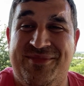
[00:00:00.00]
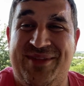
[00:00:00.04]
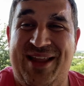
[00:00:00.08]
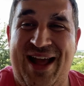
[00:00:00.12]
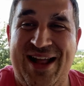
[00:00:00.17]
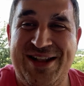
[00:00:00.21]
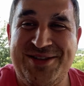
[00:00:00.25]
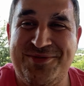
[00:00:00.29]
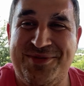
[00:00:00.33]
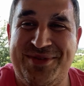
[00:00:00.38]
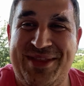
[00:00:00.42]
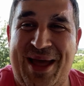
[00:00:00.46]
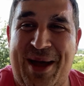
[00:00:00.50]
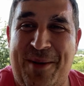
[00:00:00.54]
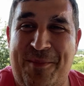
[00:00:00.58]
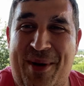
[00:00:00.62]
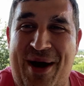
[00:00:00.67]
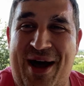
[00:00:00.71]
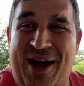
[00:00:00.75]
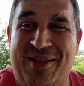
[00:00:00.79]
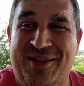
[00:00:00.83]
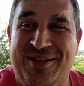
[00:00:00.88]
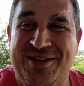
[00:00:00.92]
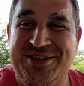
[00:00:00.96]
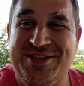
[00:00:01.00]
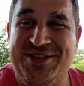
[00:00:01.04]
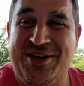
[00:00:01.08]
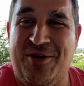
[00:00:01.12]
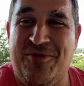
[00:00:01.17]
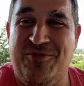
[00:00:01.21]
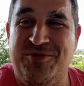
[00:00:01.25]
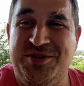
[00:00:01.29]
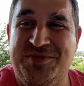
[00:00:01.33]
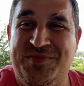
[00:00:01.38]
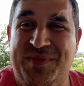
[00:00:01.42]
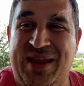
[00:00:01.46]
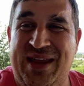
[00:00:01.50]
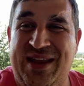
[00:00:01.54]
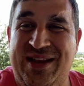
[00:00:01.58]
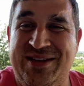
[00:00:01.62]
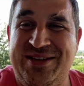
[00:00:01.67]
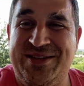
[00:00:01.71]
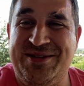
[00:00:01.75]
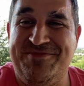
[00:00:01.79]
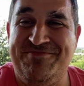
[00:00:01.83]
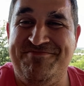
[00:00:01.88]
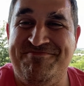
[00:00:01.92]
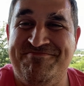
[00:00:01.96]
That's what that pile of stones
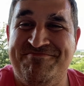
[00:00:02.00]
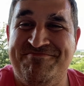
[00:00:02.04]
means.